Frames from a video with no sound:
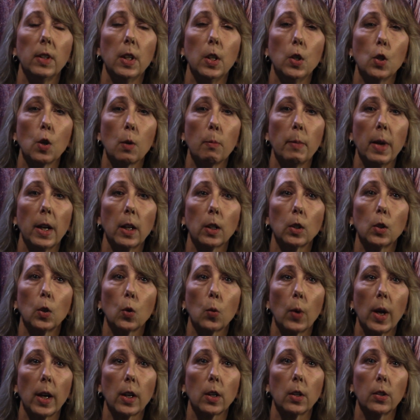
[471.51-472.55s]
in your medical
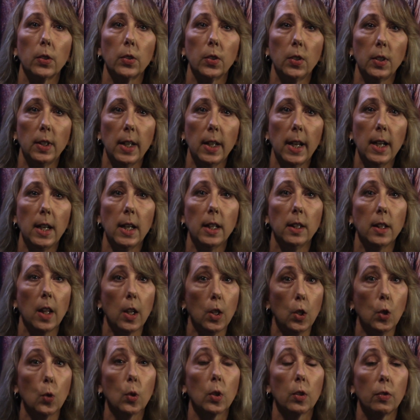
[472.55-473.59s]
records stating that
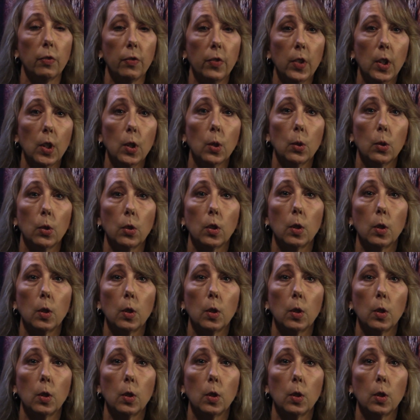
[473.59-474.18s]
you refuse